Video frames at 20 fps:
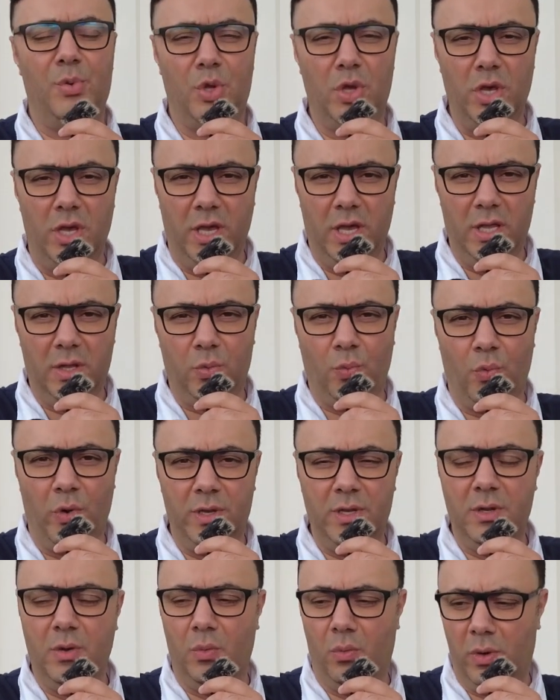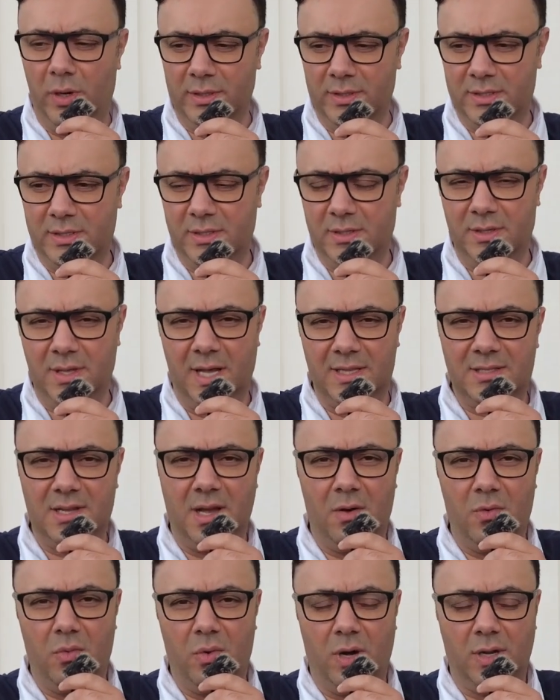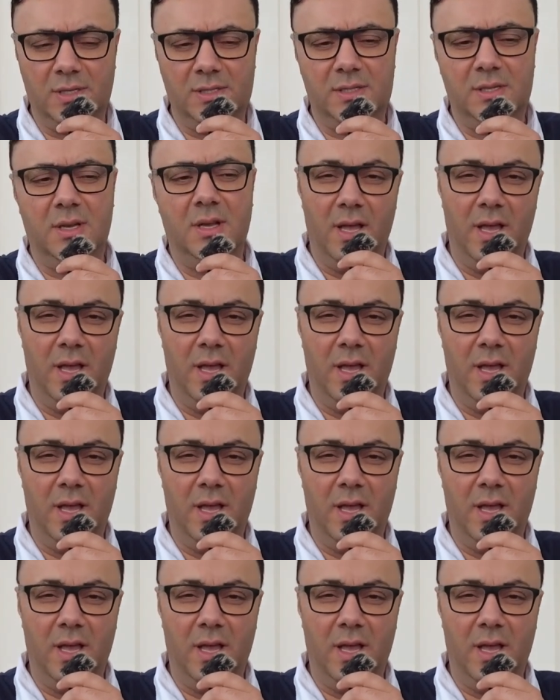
you eat when you want. That's how it works.